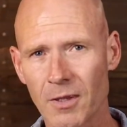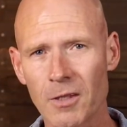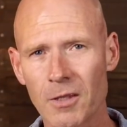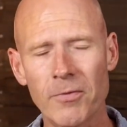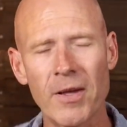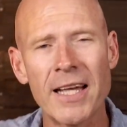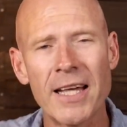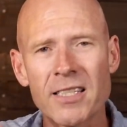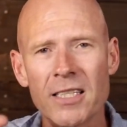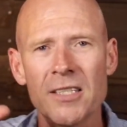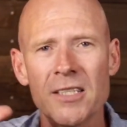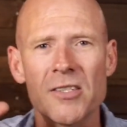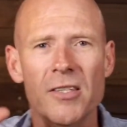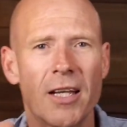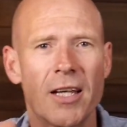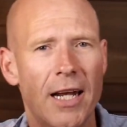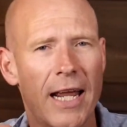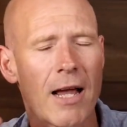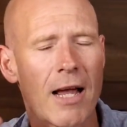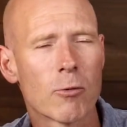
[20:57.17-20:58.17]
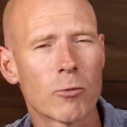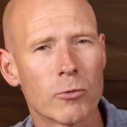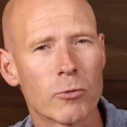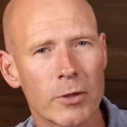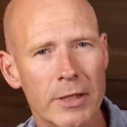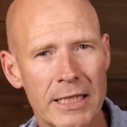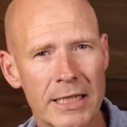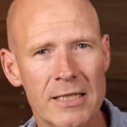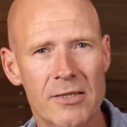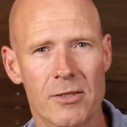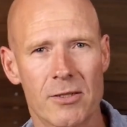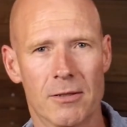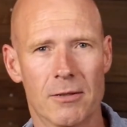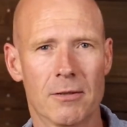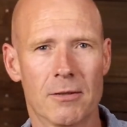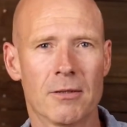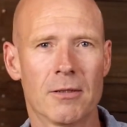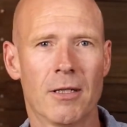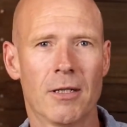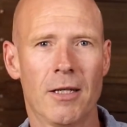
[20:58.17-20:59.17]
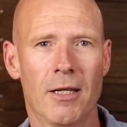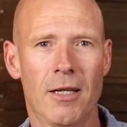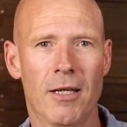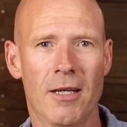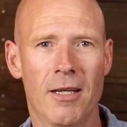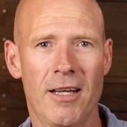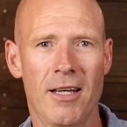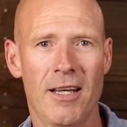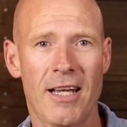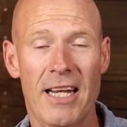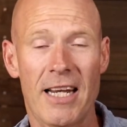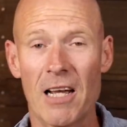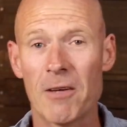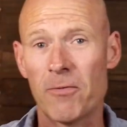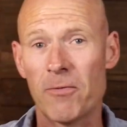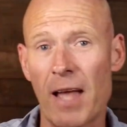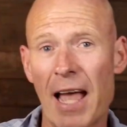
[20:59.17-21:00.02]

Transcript: The fact is that our reason and our